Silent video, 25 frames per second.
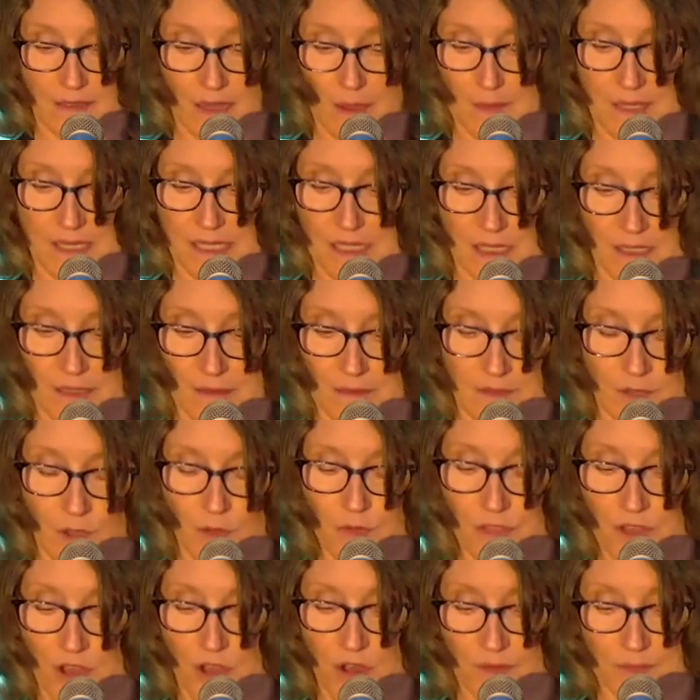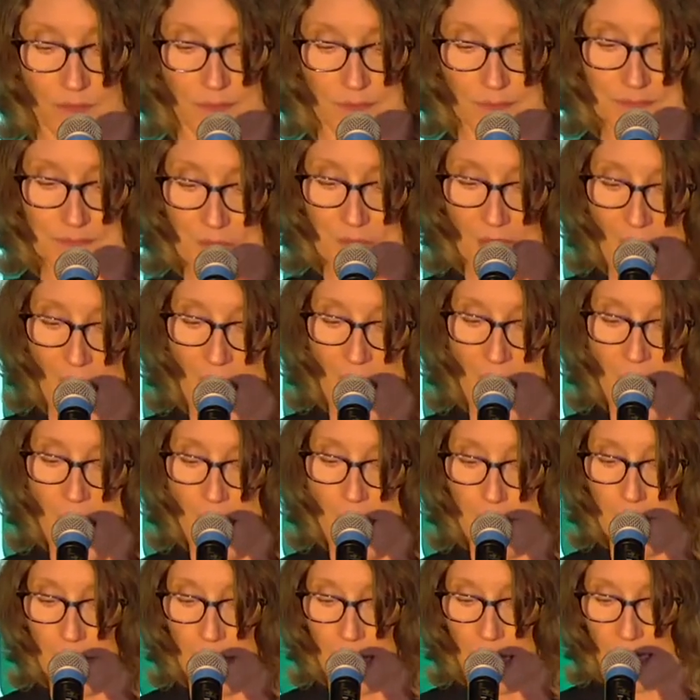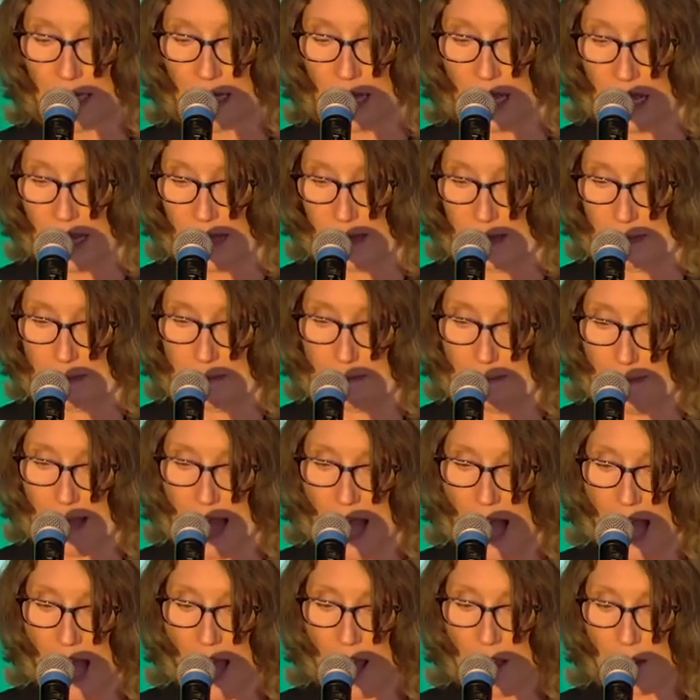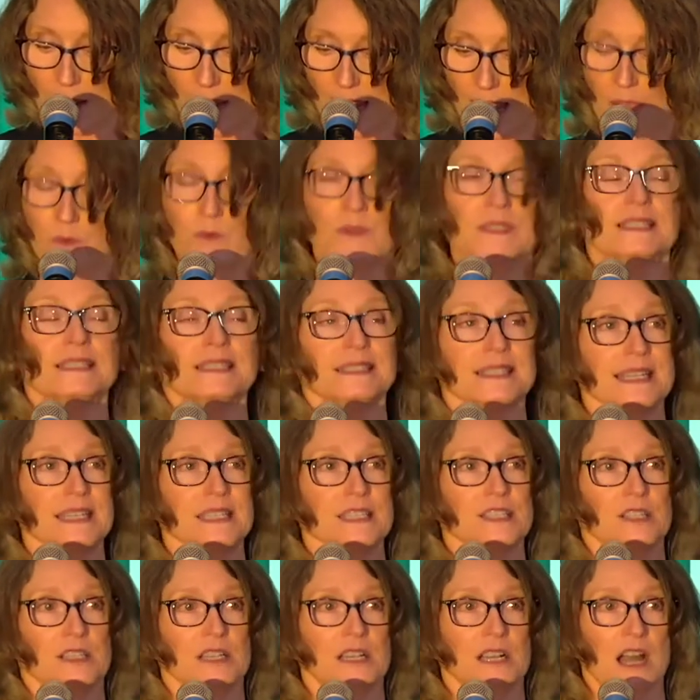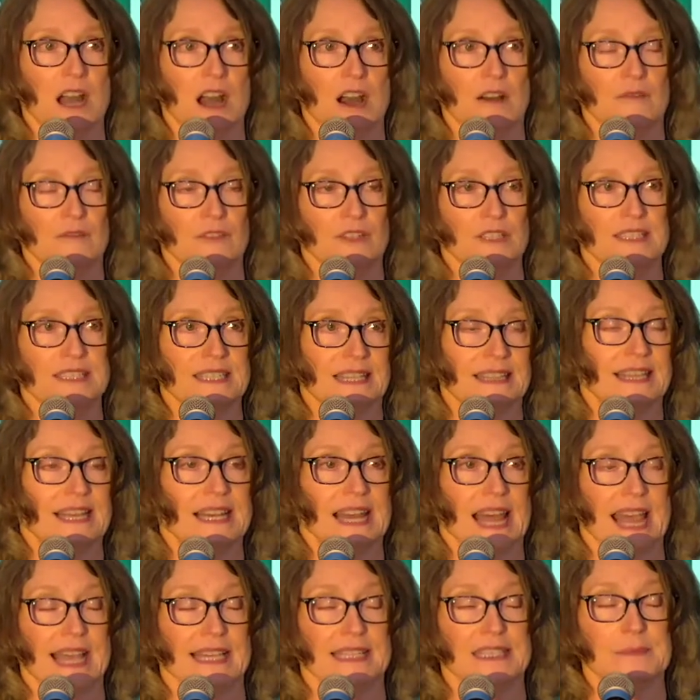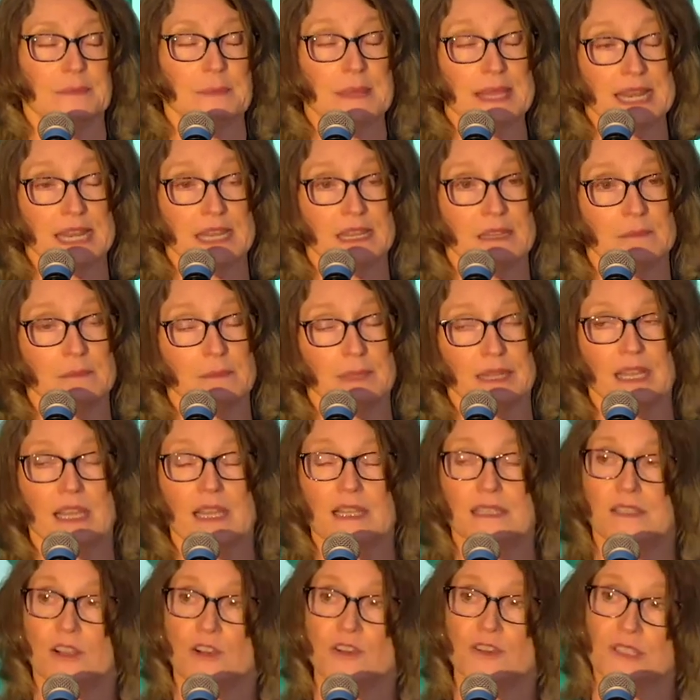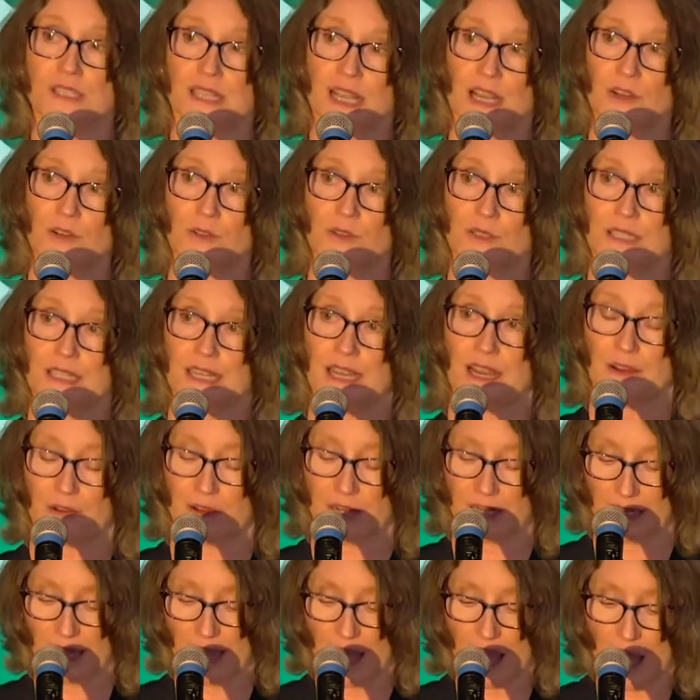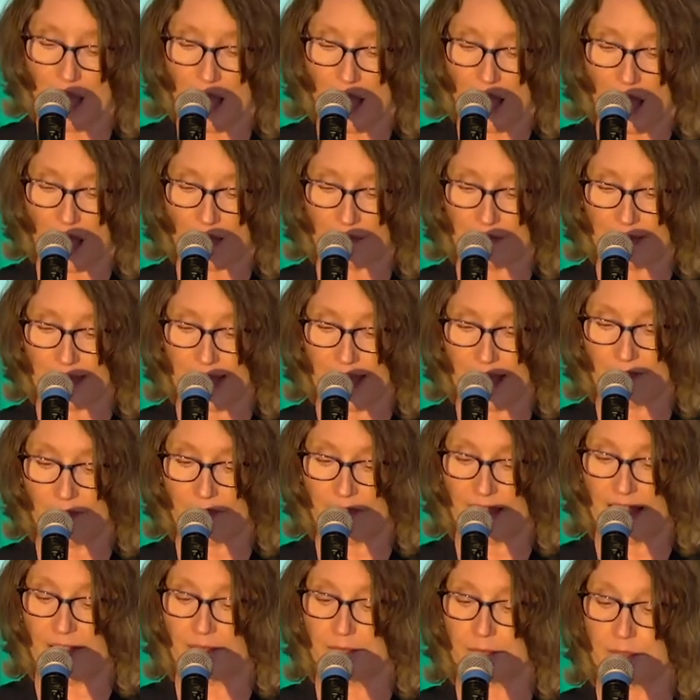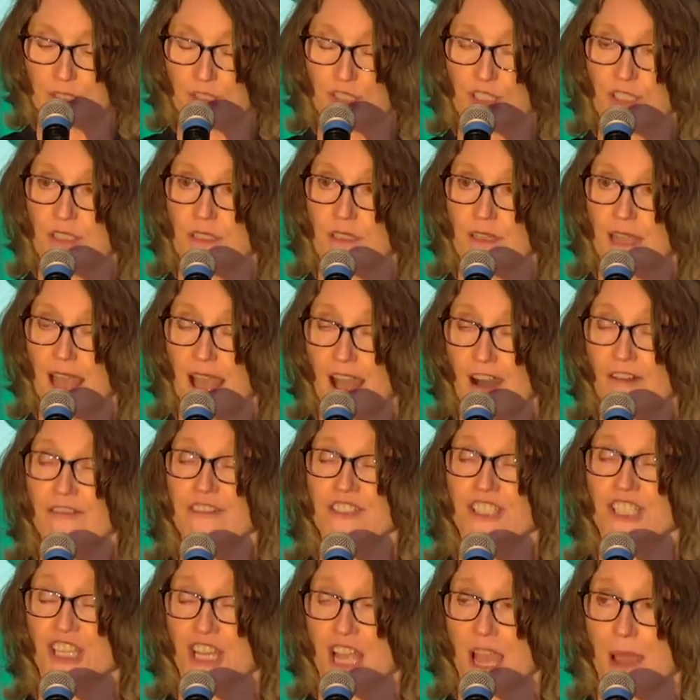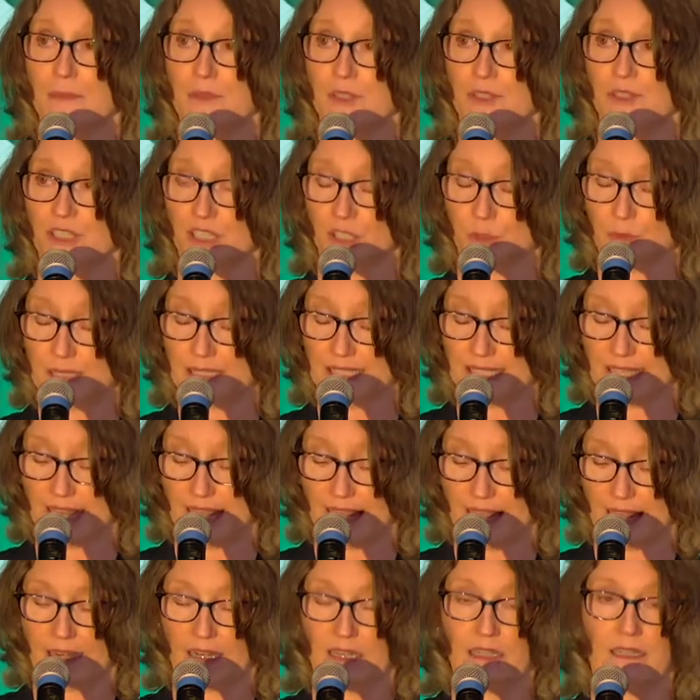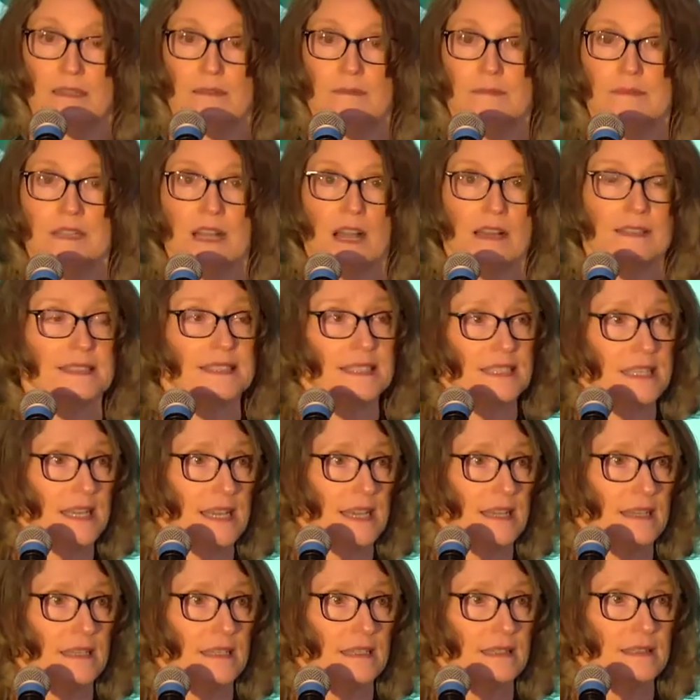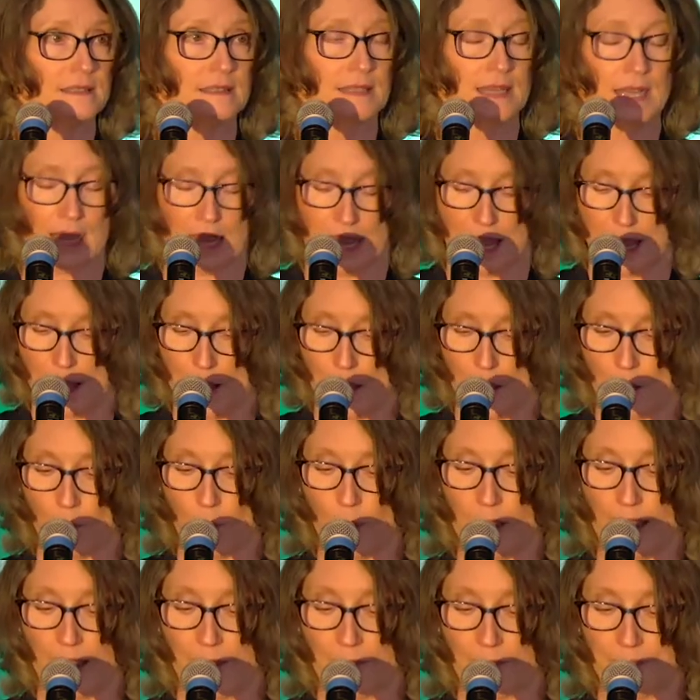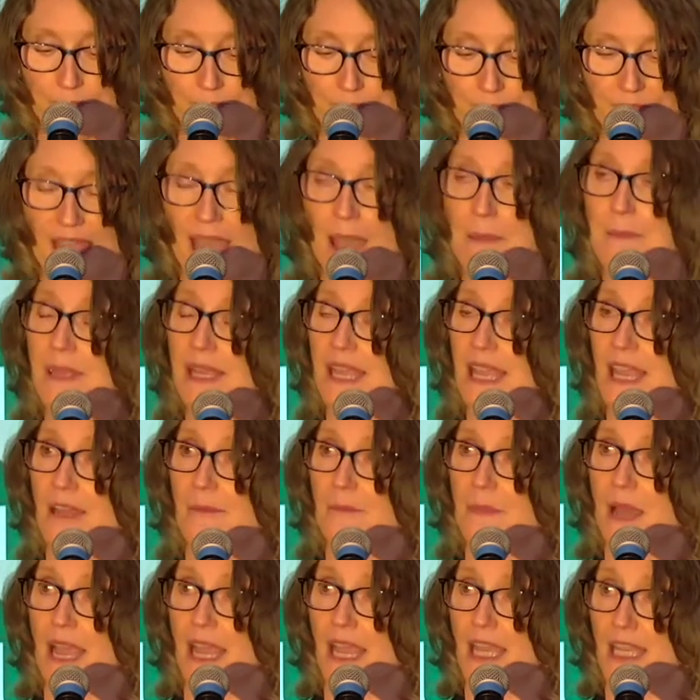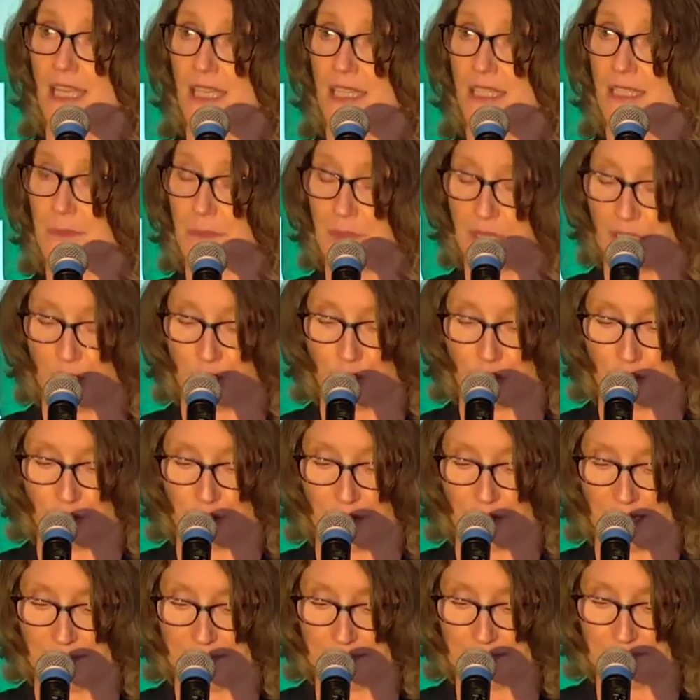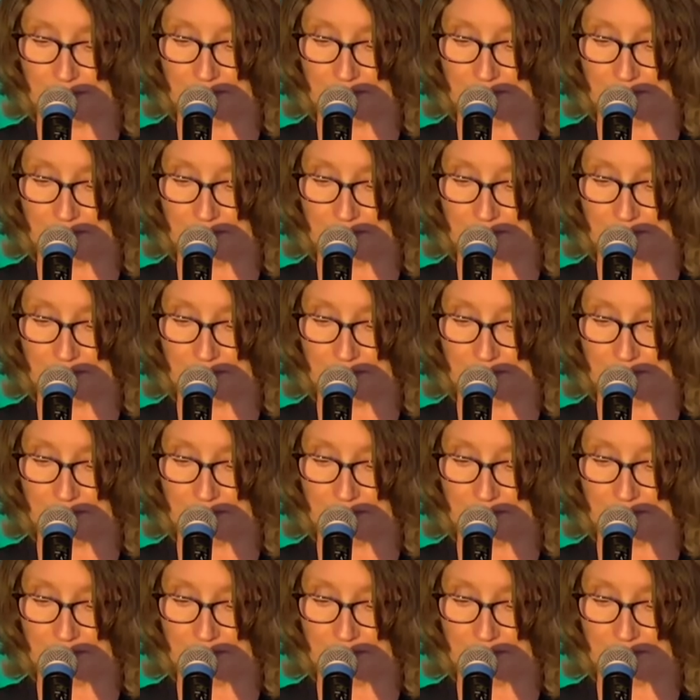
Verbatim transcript: I mean, no, no thought. But um, I was sent to the conference at the last minute because our secretary of the Alpha, Alpha, Alpha chapter in Louisiana got sick. Well, that began my ESP journey.